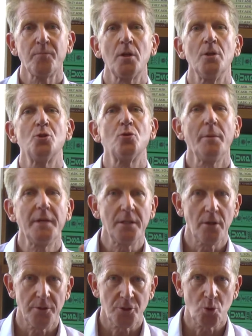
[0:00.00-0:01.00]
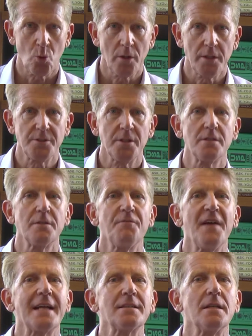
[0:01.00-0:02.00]
Contributing to the shortage is the
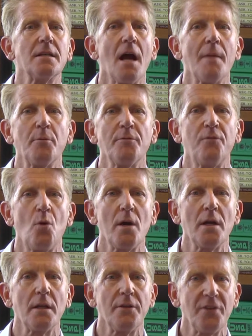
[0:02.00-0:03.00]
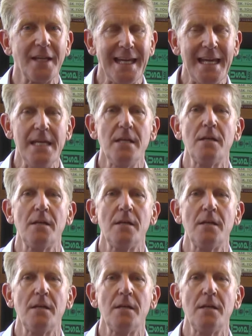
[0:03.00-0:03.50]
fact that copper foil is a key